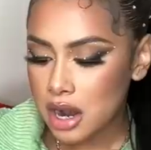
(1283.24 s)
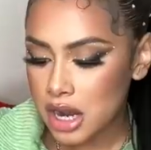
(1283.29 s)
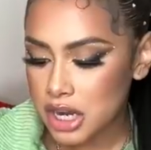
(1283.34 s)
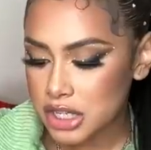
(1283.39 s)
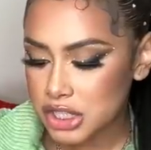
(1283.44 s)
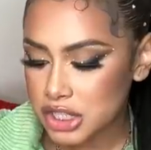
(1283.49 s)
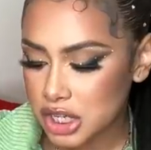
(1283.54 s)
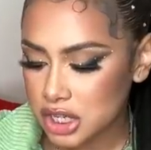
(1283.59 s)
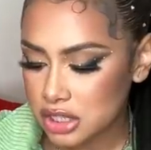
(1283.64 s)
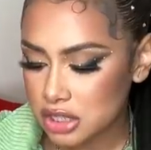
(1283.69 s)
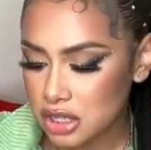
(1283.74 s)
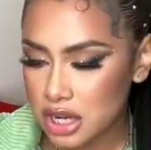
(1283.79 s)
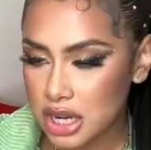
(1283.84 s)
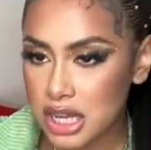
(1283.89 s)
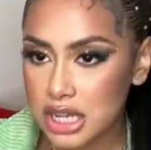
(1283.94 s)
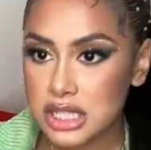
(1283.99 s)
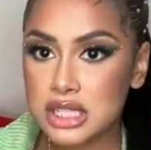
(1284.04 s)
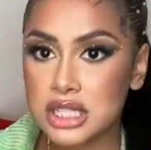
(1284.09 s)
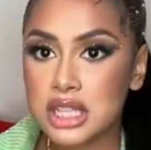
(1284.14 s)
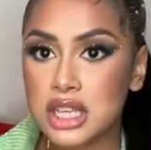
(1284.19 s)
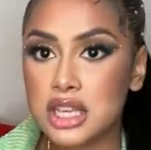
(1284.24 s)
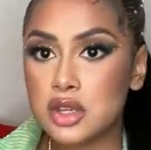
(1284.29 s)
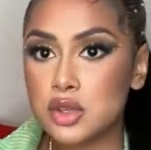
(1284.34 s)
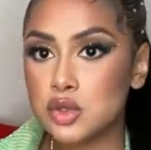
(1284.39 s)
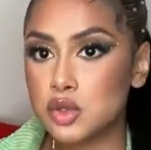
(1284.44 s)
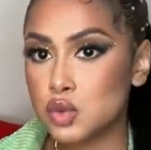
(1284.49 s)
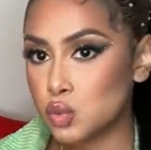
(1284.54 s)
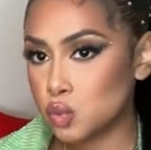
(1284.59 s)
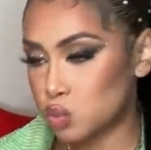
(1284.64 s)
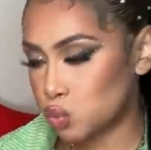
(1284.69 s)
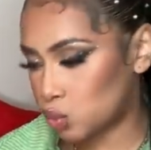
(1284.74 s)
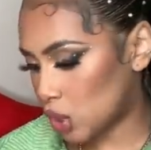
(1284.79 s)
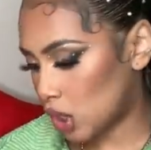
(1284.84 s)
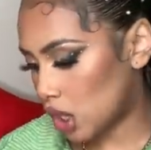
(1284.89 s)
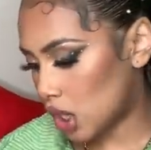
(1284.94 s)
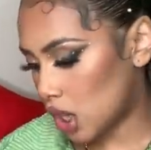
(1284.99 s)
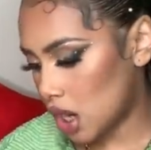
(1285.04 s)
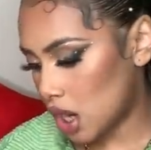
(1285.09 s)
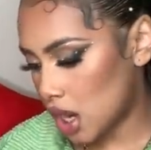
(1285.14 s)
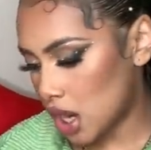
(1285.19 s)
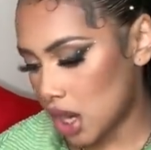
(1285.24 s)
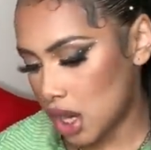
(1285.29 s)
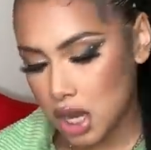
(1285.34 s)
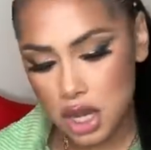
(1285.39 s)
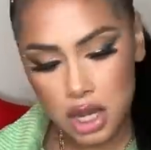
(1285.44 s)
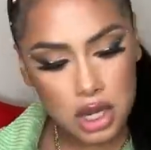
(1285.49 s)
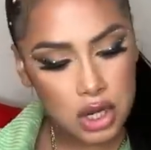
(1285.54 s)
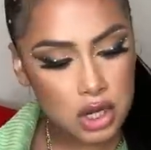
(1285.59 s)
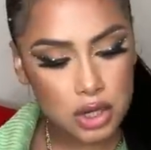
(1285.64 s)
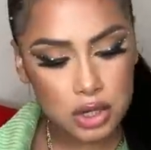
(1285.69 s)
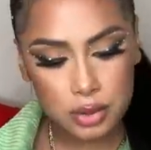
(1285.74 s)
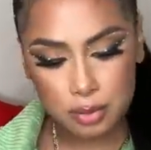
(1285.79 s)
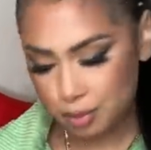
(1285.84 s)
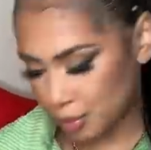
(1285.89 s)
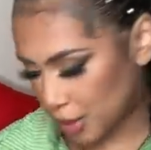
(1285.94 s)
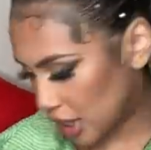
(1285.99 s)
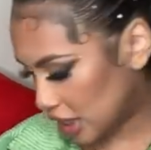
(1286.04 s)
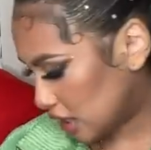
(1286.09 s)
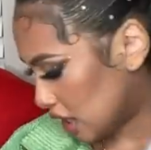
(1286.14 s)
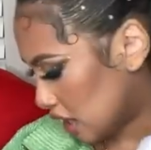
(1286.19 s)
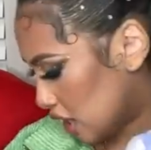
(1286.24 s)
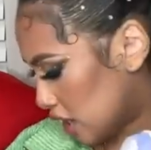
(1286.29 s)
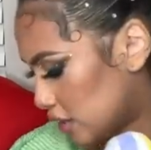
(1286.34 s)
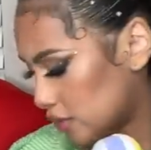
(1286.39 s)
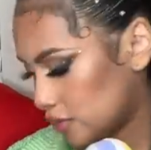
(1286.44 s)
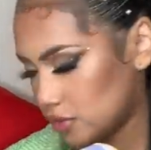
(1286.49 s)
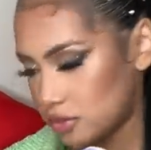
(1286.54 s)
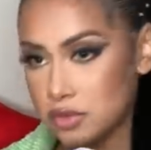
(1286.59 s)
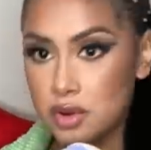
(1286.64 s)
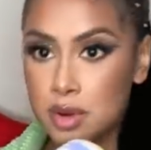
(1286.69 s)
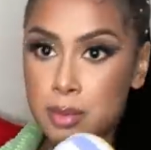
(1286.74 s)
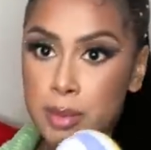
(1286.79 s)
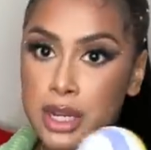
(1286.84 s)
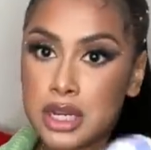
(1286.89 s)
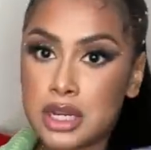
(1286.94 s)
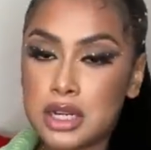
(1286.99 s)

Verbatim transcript: All right, y'all, so the next things were birthday gifts from my